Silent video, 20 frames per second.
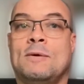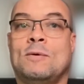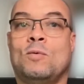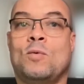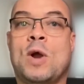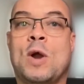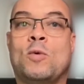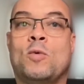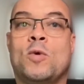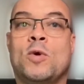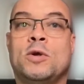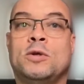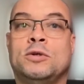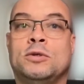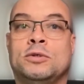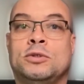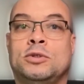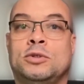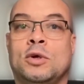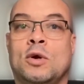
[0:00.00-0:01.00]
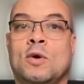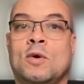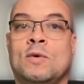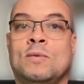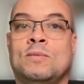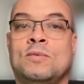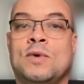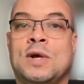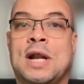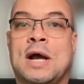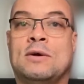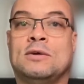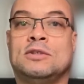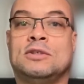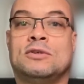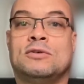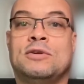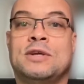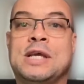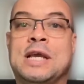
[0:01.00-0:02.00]
Where were you, Job, when I was
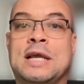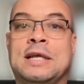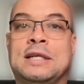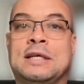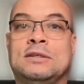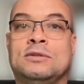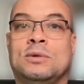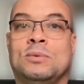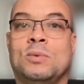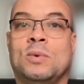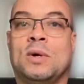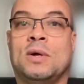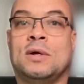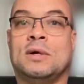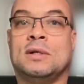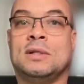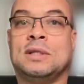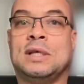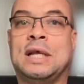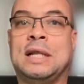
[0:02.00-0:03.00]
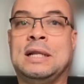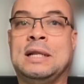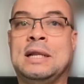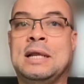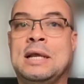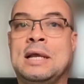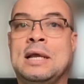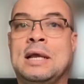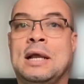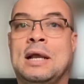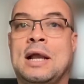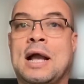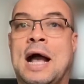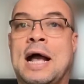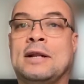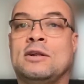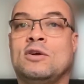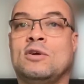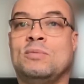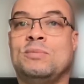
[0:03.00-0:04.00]
creating the world? And
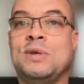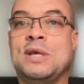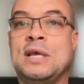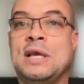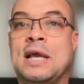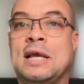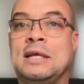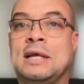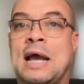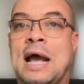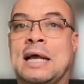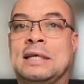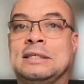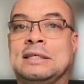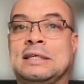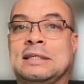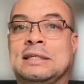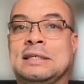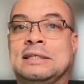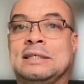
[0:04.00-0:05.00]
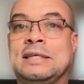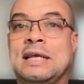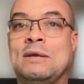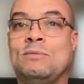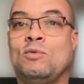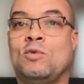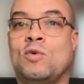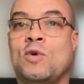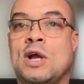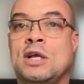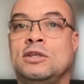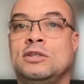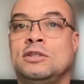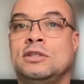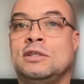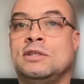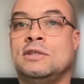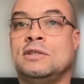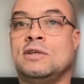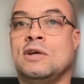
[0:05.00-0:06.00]
God could be asking the same
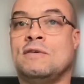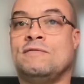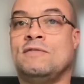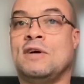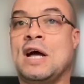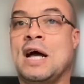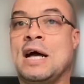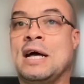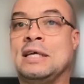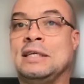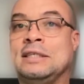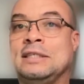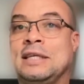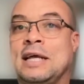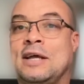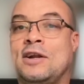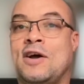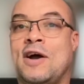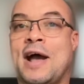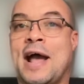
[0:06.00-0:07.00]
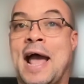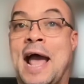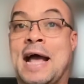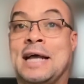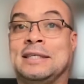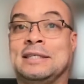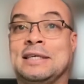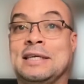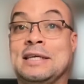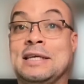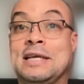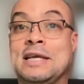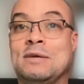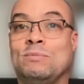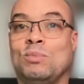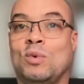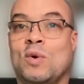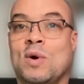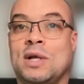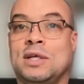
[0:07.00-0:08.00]
questions of us that are asking
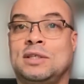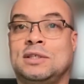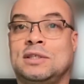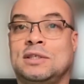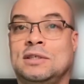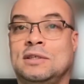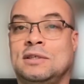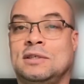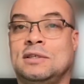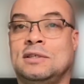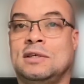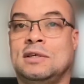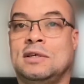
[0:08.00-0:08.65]
him questions,